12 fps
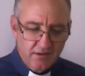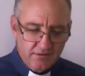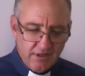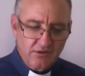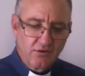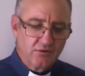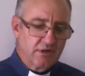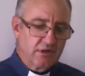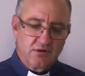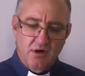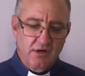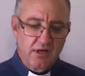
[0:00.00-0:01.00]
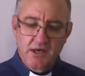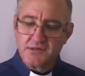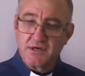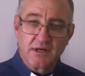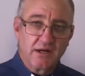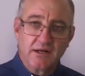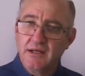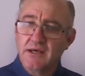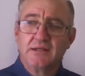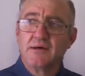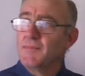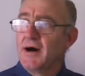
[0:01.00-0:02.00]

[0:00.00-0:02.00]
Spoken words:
know that God is going to lead them